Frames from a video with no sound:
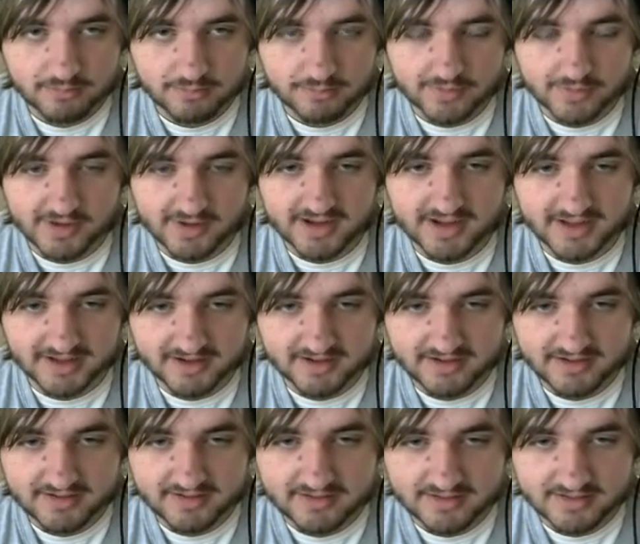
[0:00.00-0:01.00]
but
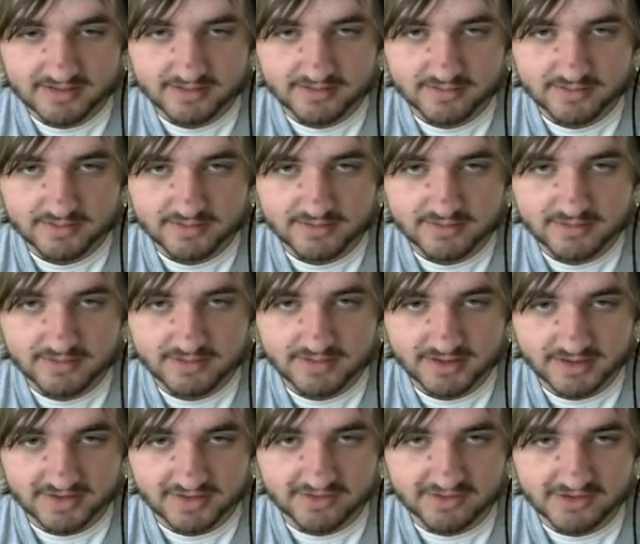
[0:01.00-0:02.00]

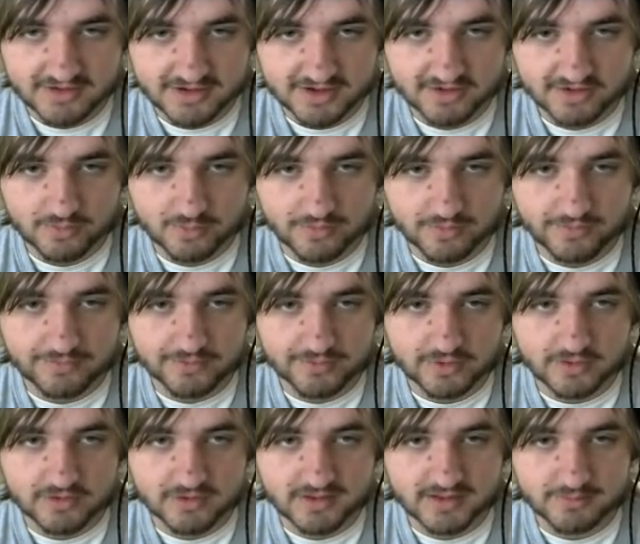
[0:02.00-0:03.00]
as long as we're
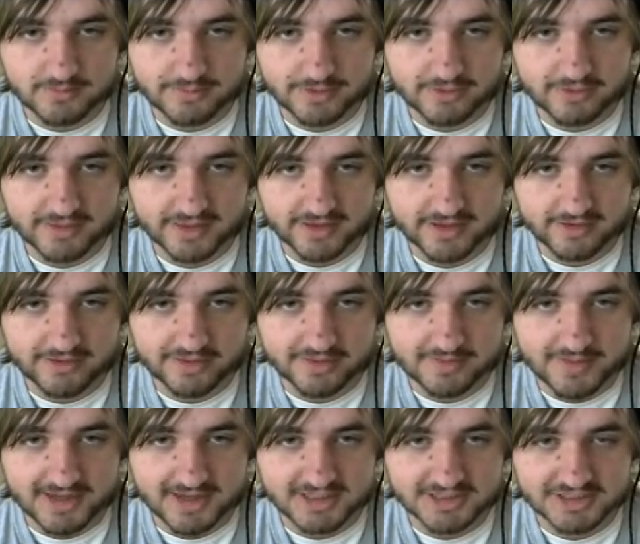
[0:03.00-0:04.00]
full on both health,
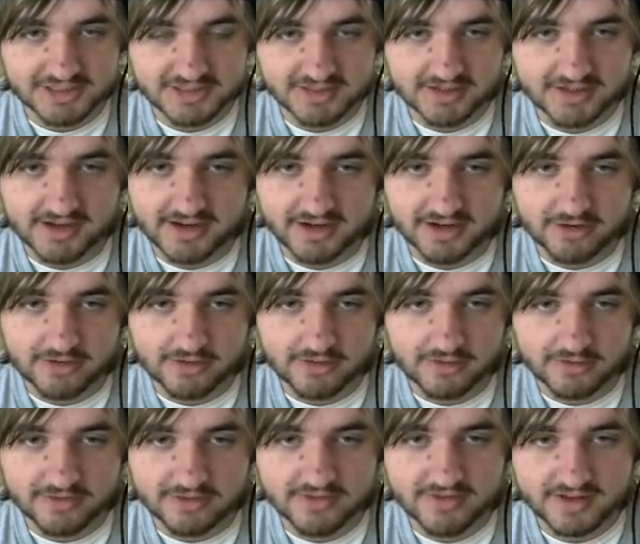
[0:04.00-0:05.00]
magic, and
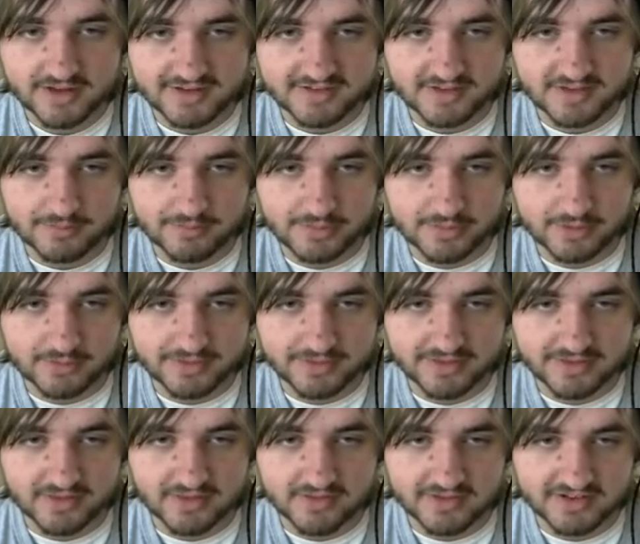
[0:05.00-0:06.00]
arrows, I said both
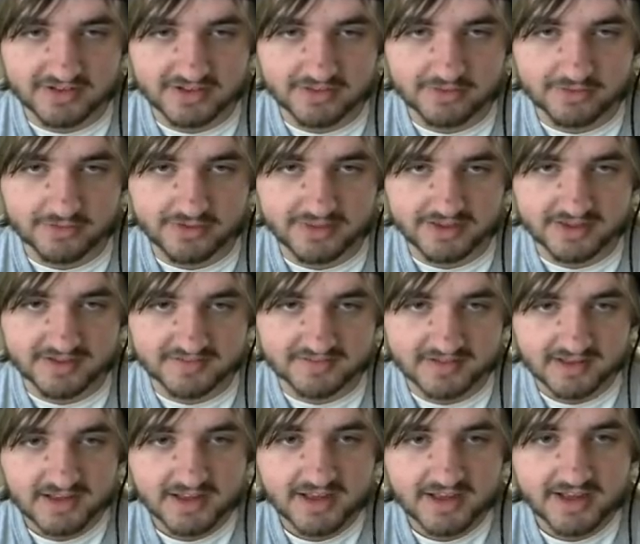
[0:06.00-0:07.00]
and then listed 3 things.
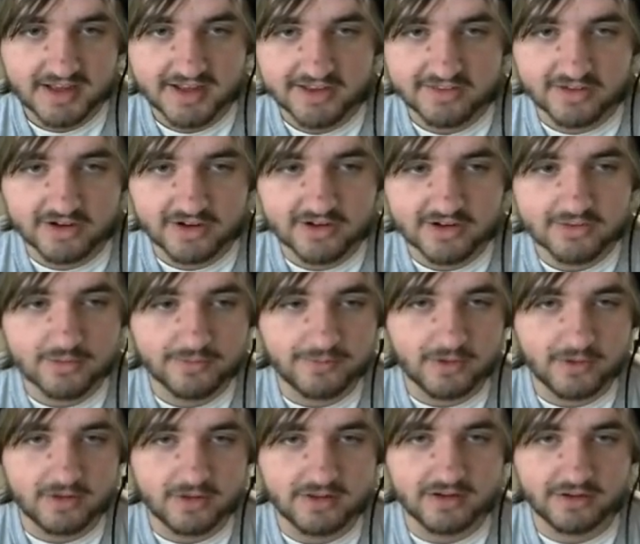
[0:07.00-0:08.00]
As long as we're
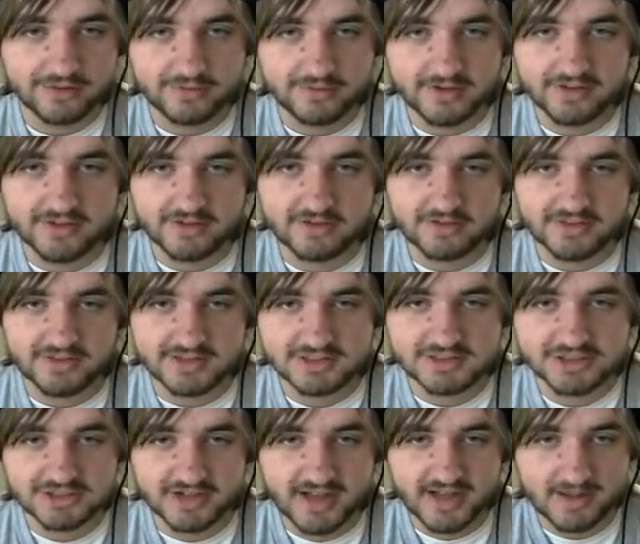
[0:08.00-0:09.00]
full on all 3 of those, this
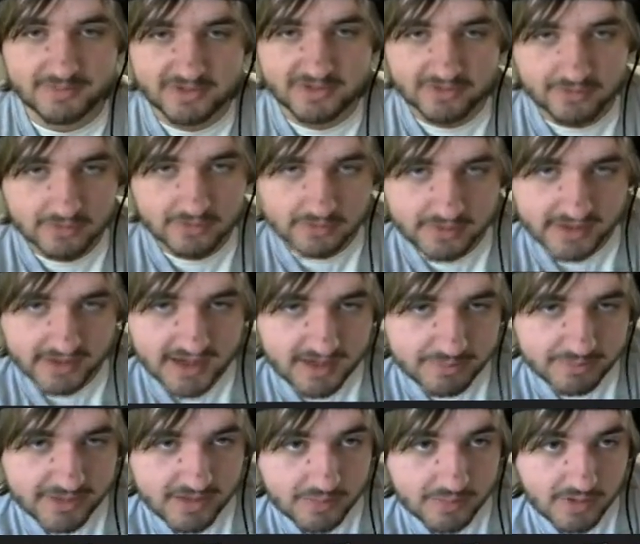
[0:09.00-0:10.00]
should absolutely
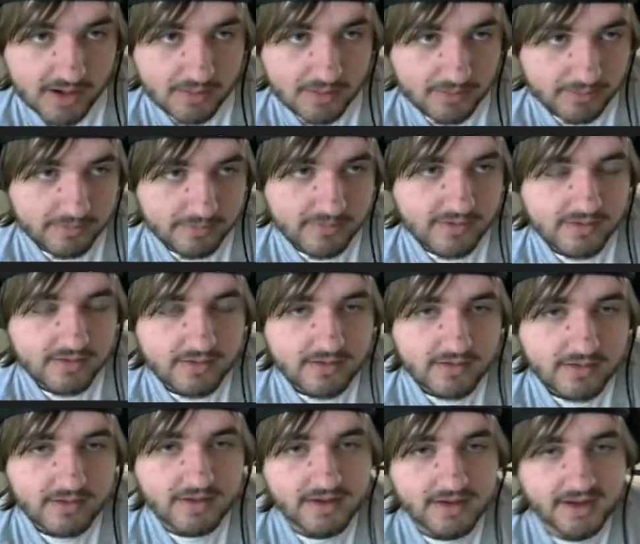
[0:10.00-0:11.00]
not be a problem.
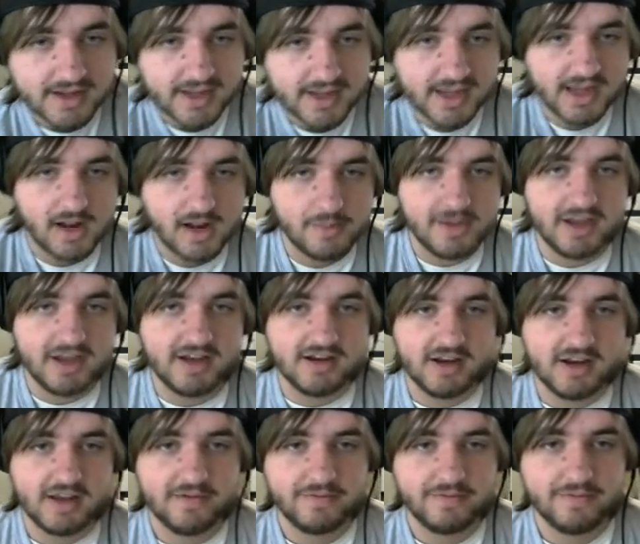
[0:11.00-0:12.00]
And I mean,
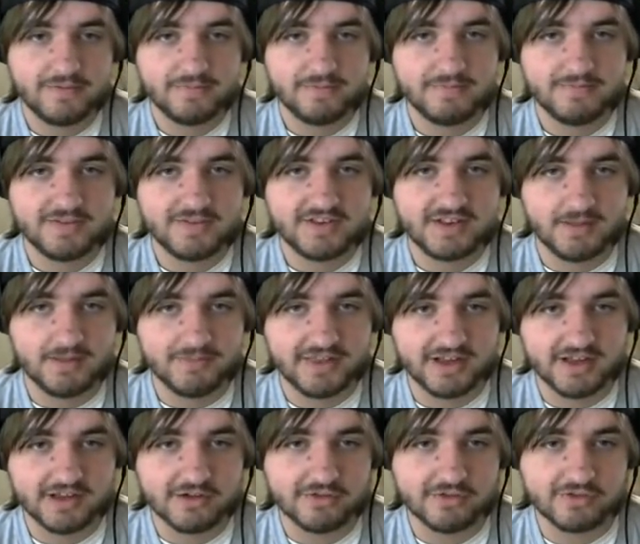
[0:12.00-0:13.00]
if
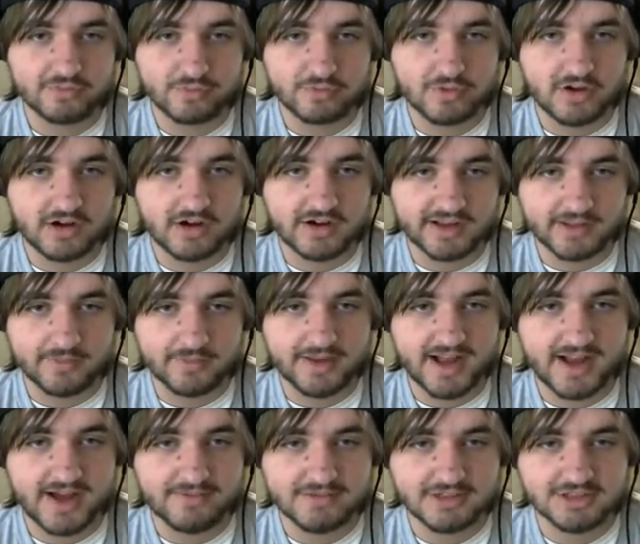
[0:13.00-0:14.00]
something goes wrong and we
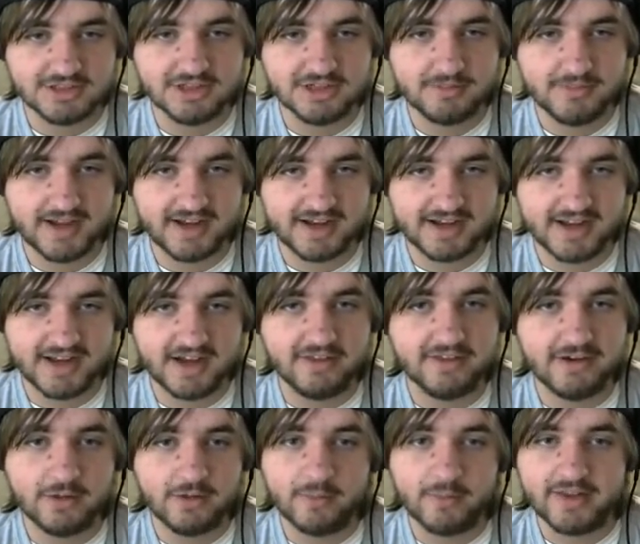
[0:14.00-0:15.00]
have to jump back down
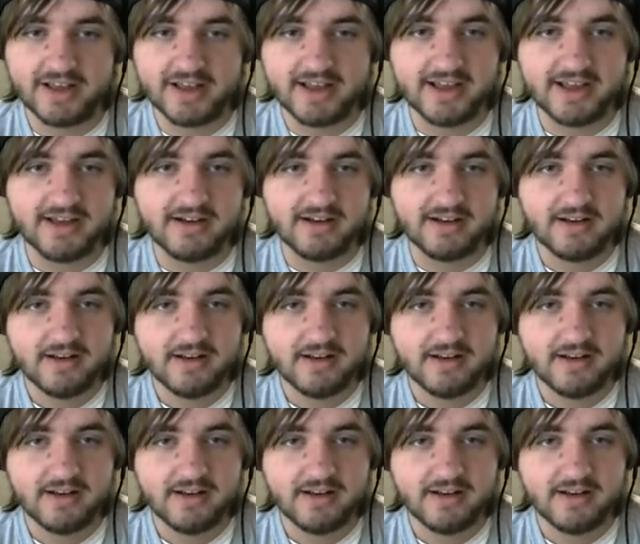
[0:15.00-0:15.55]
there, we can.